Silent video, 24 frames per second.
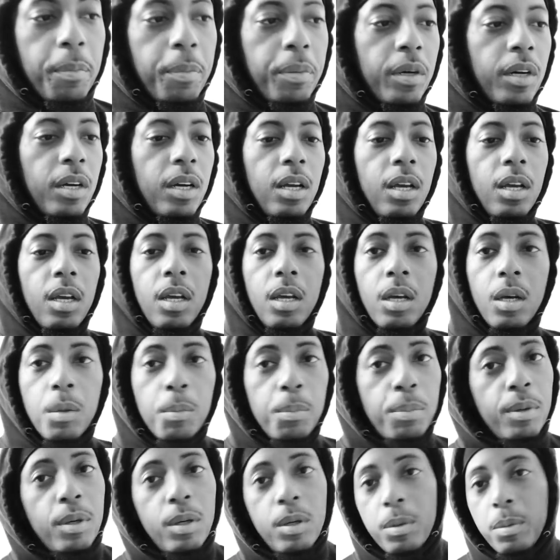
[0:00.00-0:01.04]

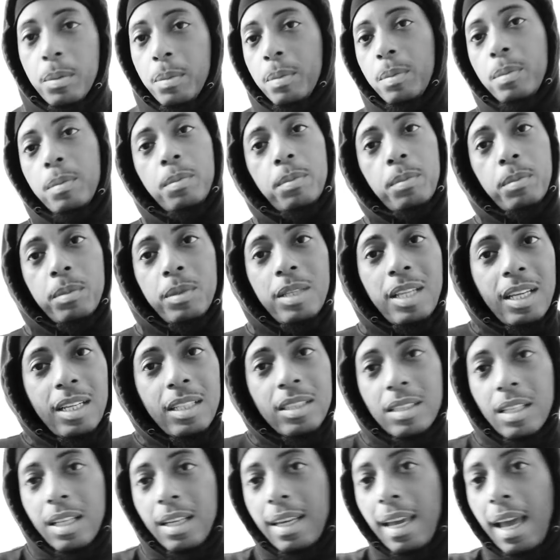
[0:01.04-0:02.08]
but but
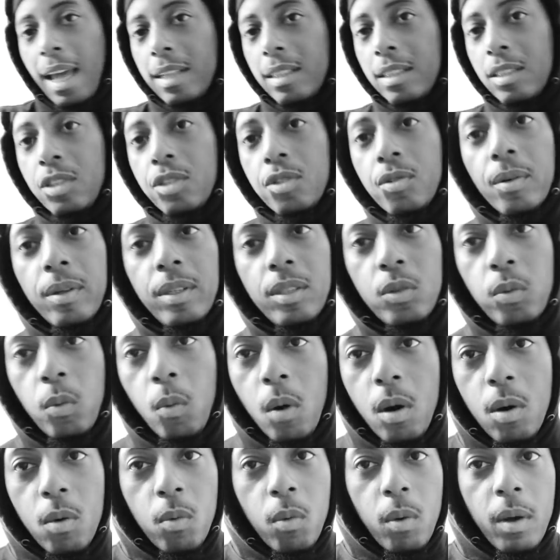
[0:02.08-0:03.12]
niggas look at the streets
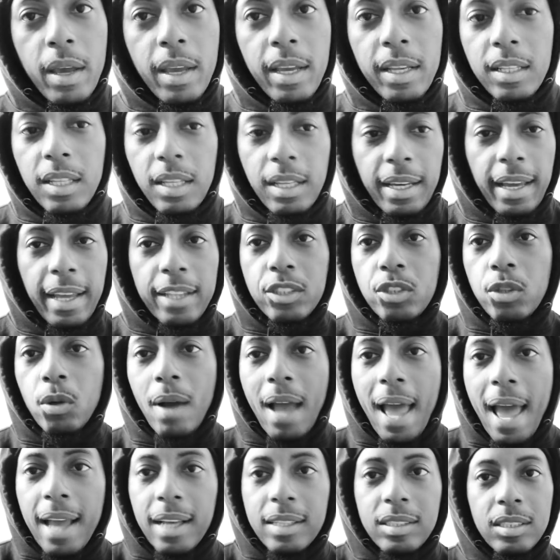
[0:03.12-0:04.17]
one way and look at
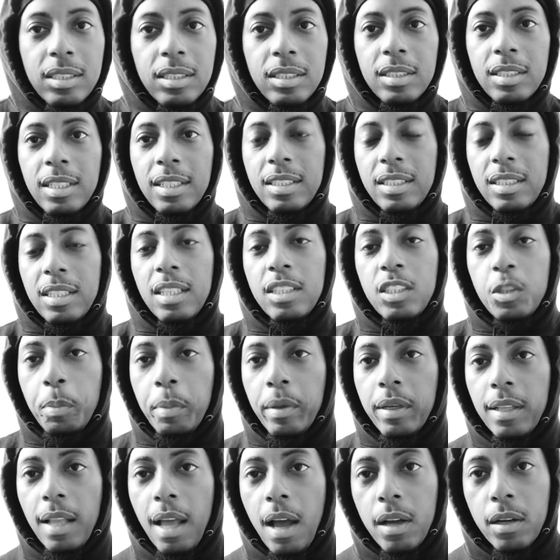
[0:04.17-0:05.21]
your actions and say
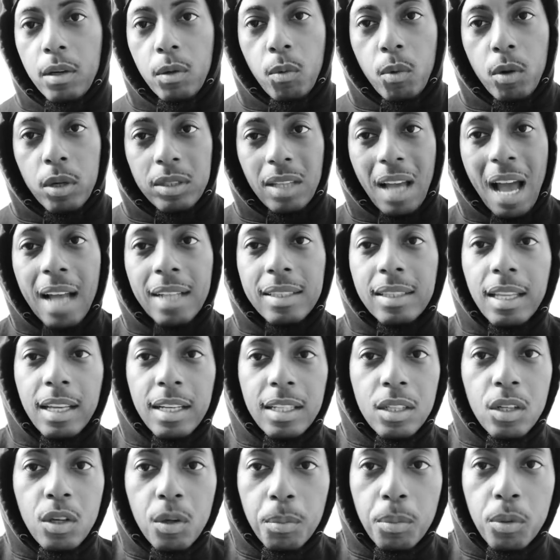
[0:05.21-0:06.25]
speak louder words. I
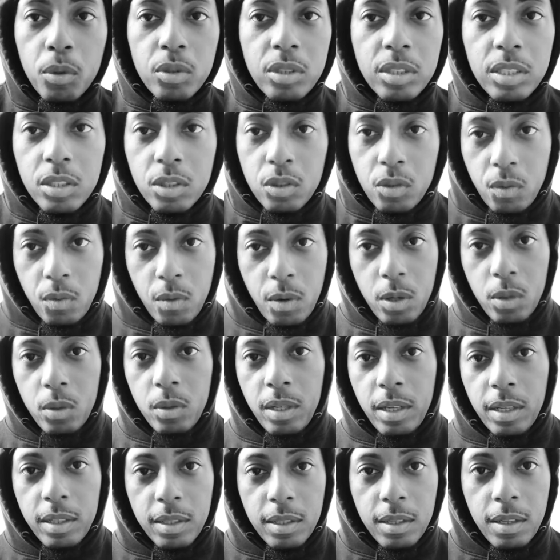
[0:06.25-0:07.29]
think Lil Boosie is a real
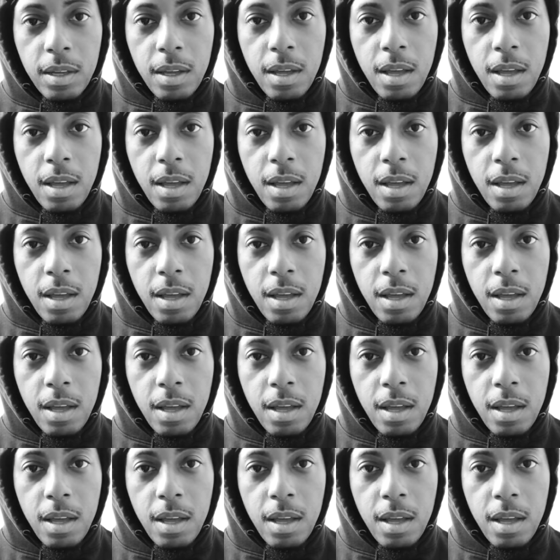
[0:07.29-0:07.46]
nigga.